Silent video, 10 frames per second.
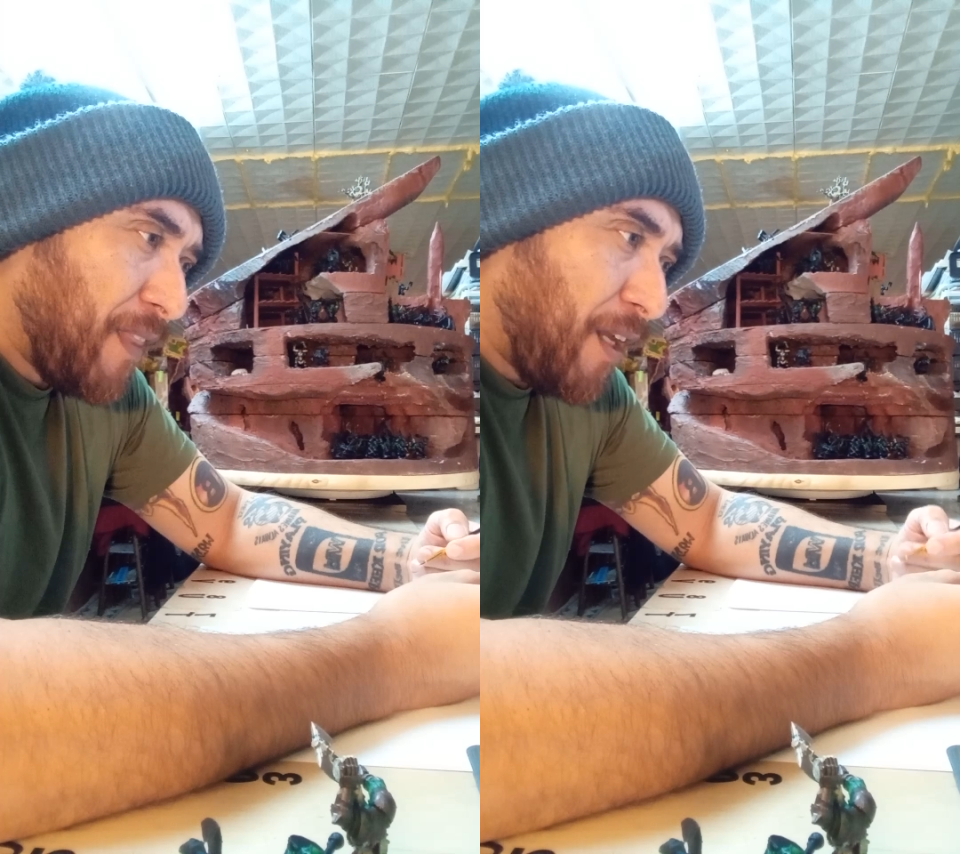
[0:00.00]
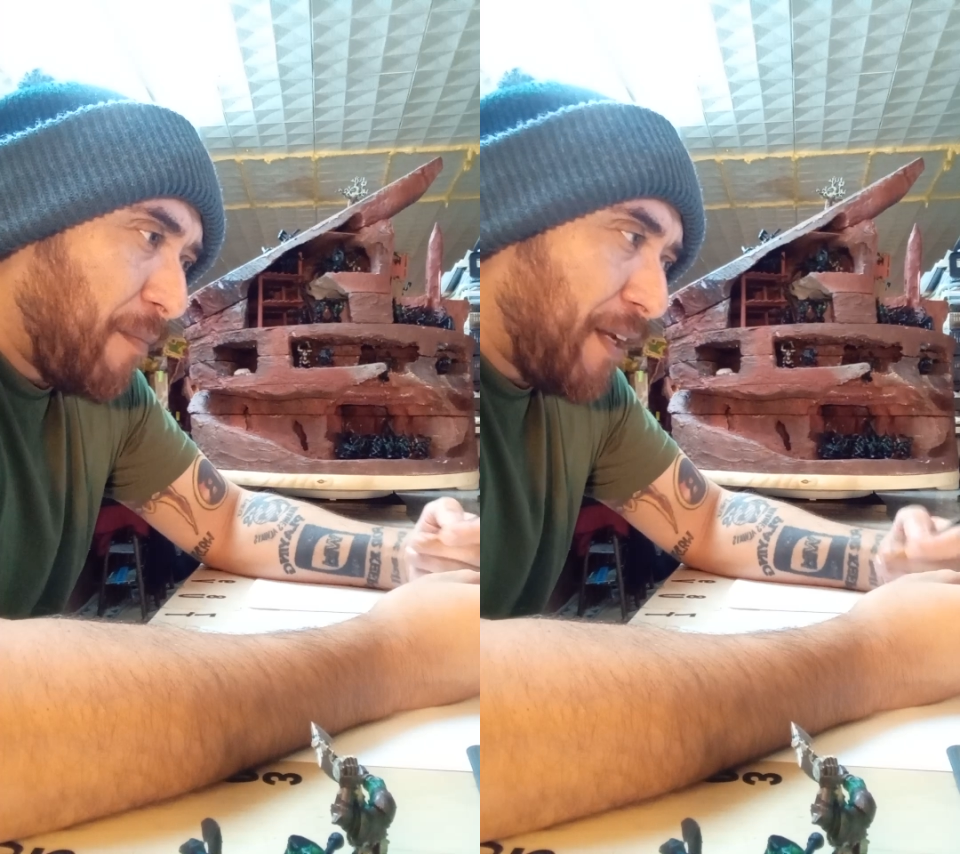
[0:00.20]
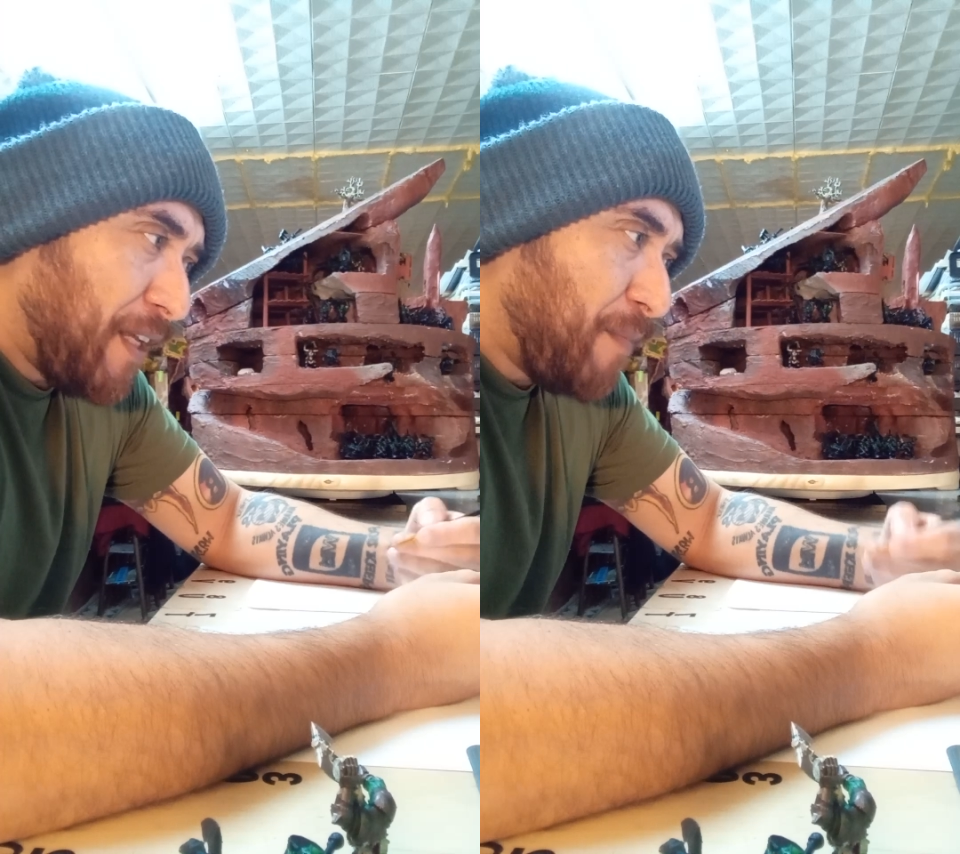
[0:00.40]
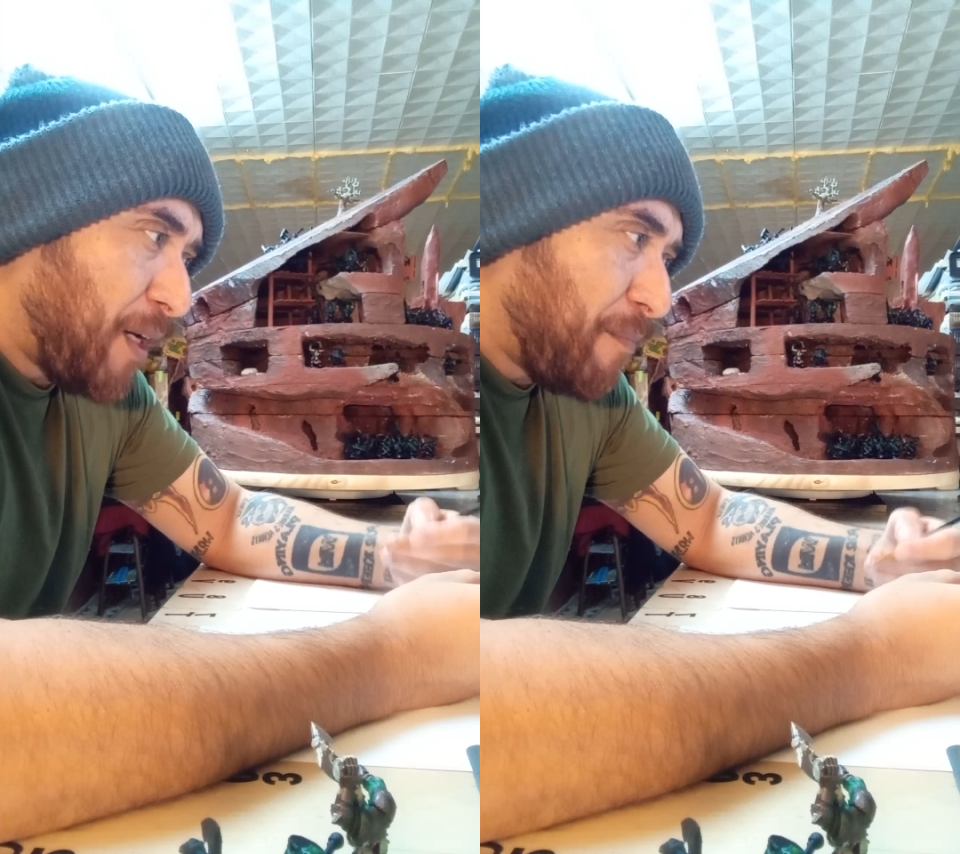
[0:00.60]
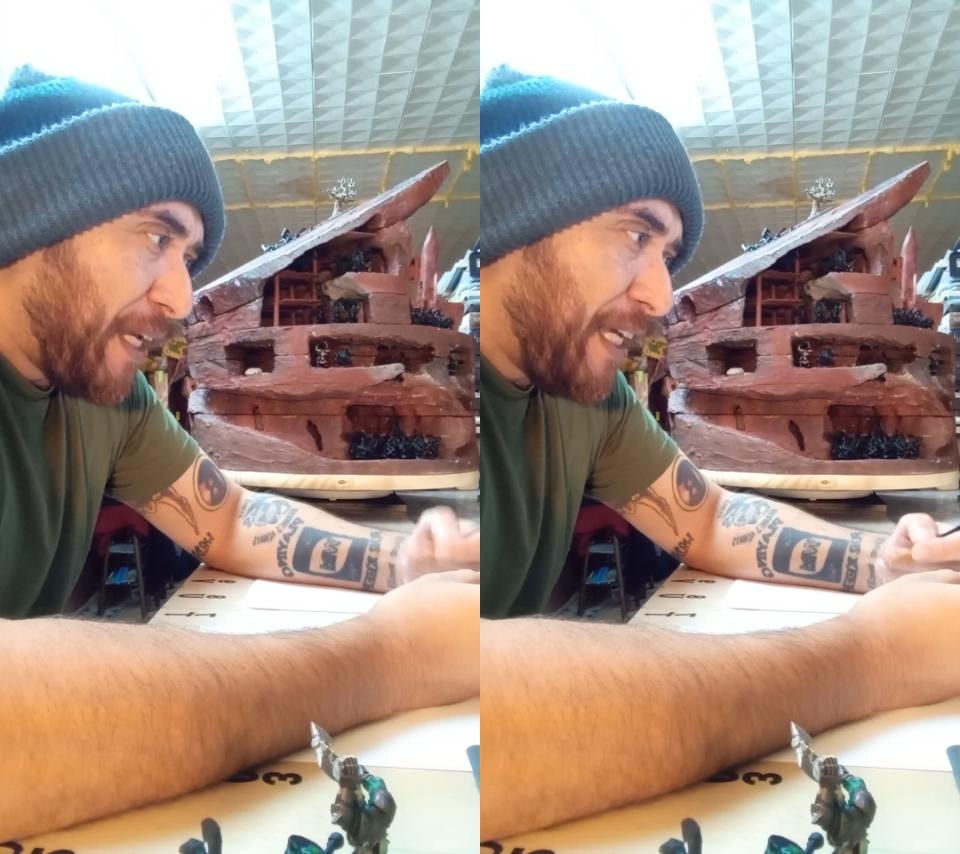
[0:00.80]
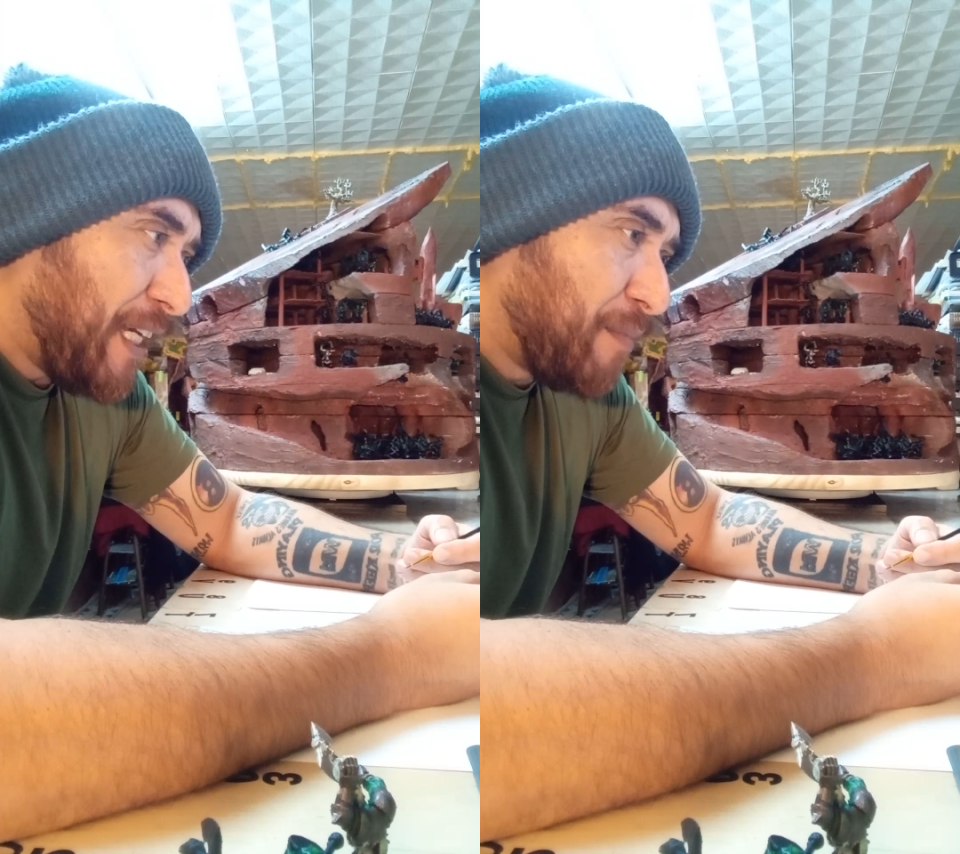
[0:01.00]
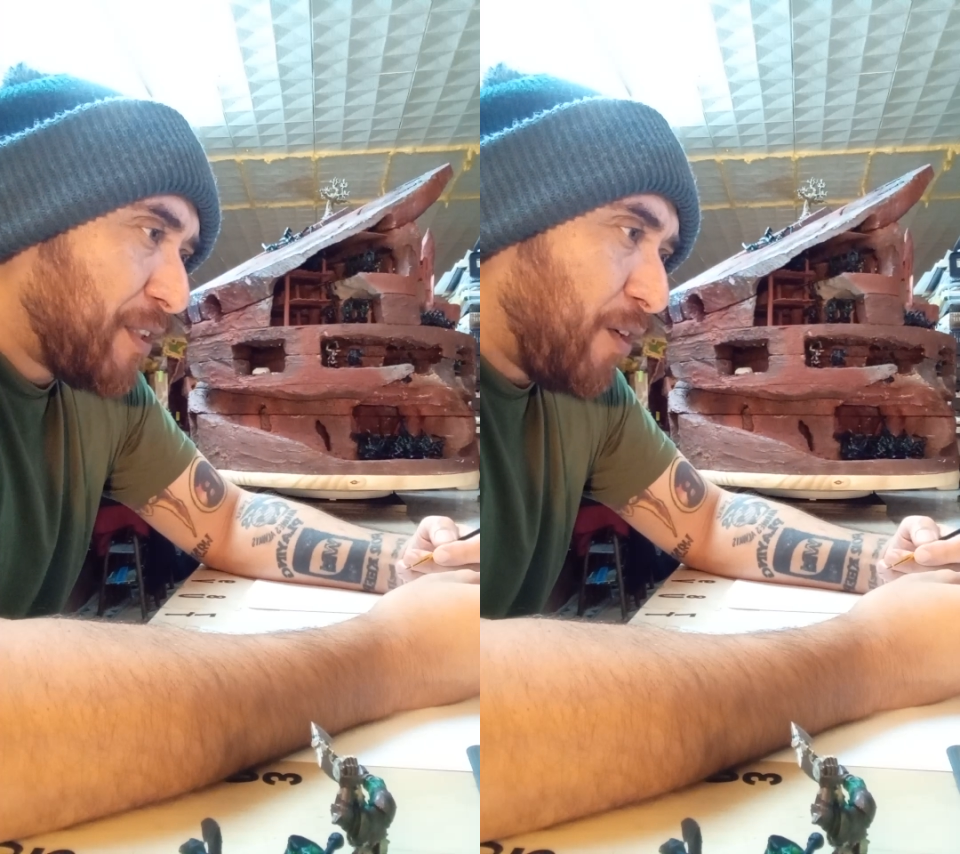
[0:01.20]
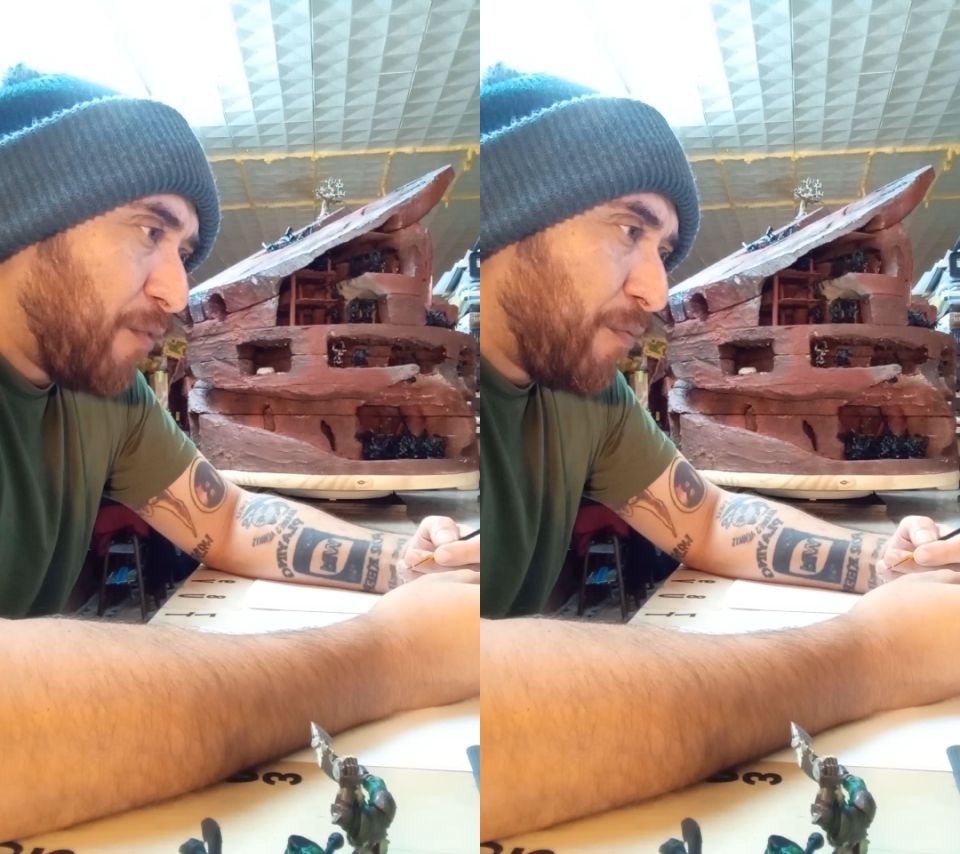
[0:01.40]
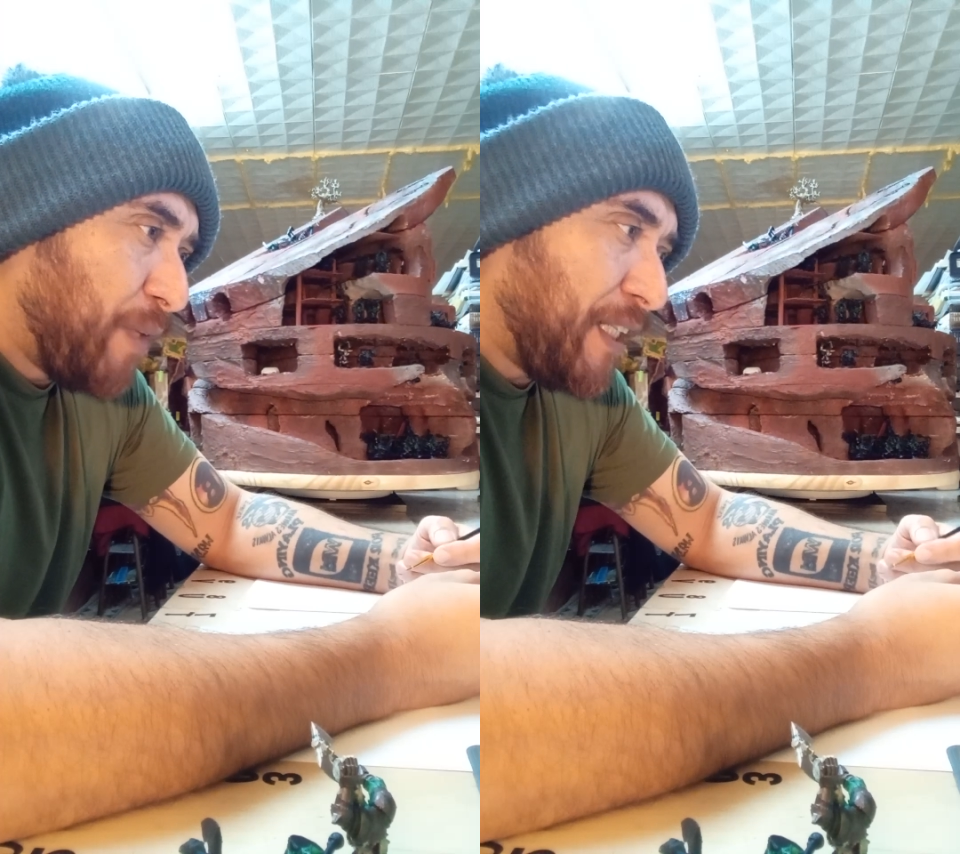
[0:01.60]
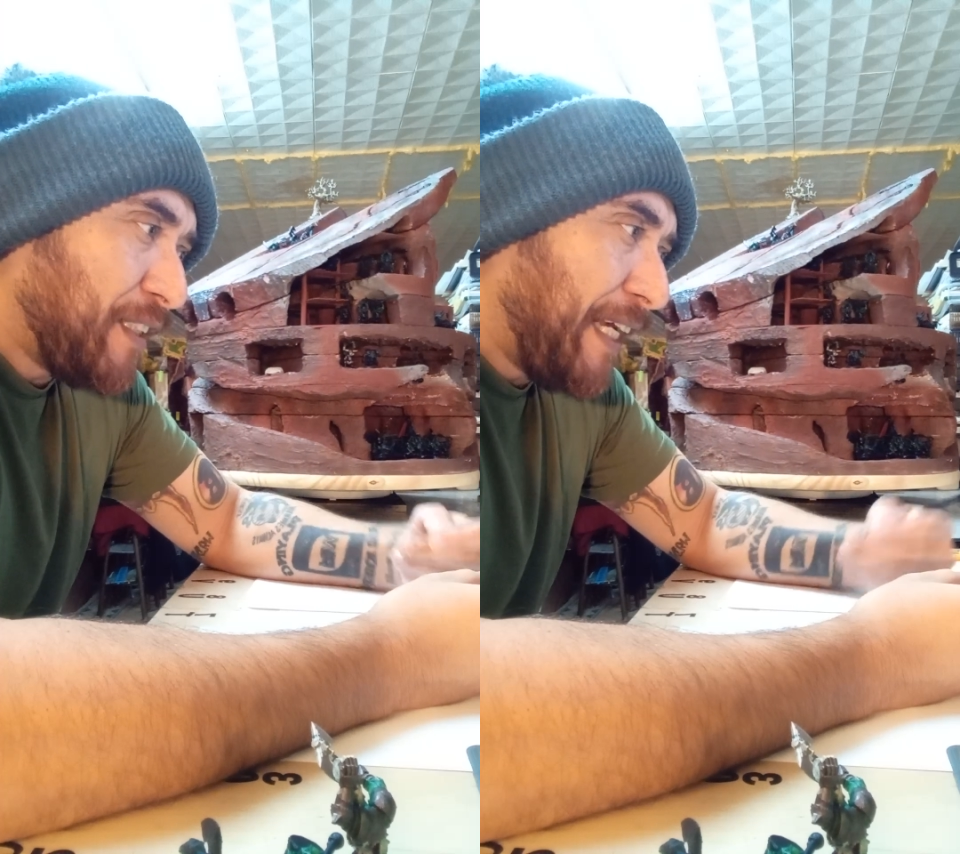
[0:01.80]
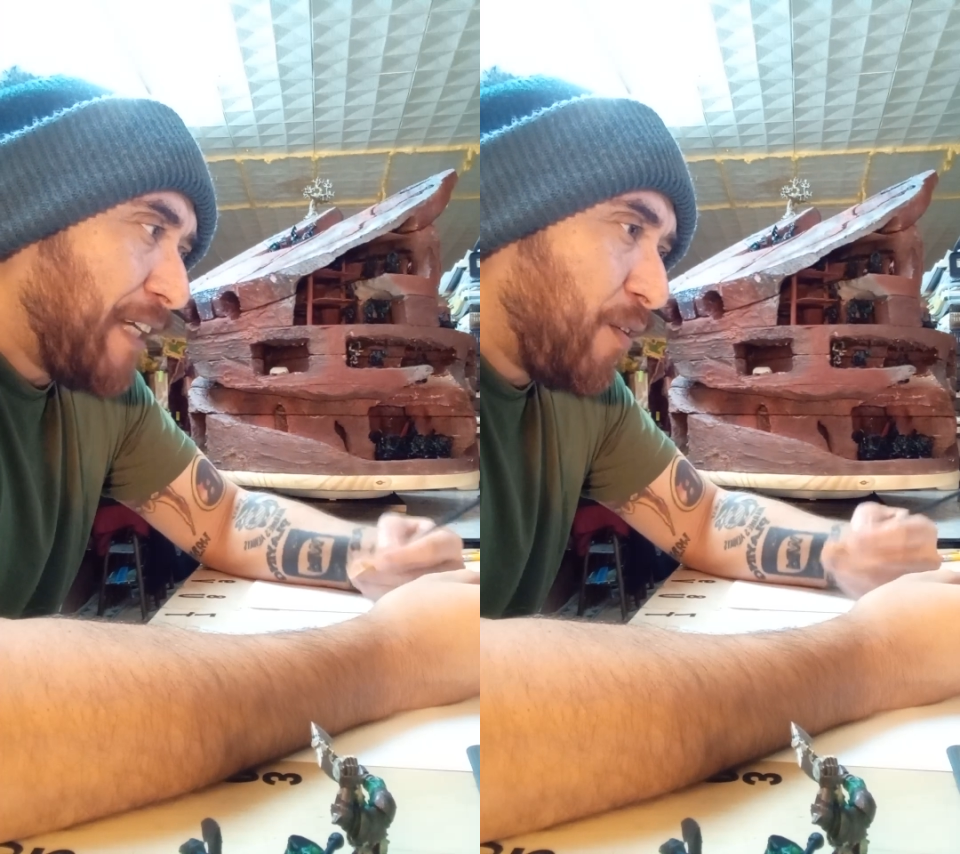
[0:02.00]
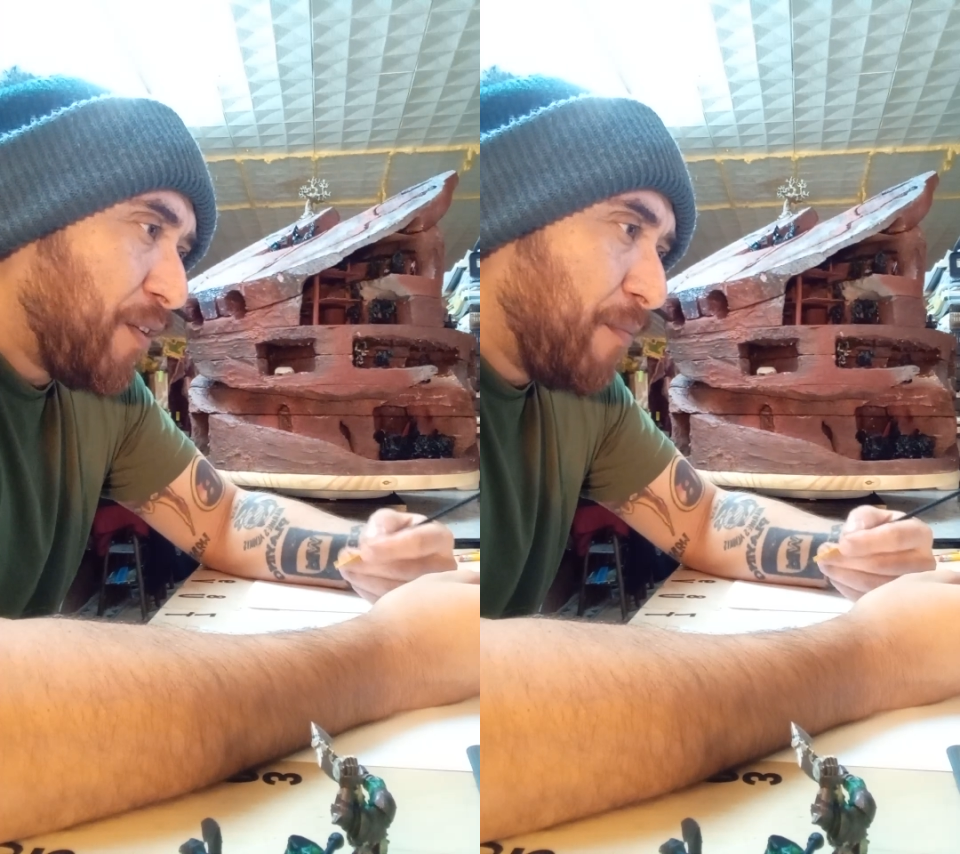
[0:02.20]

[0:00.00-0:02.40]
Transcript: about him not paying himself when he's taking all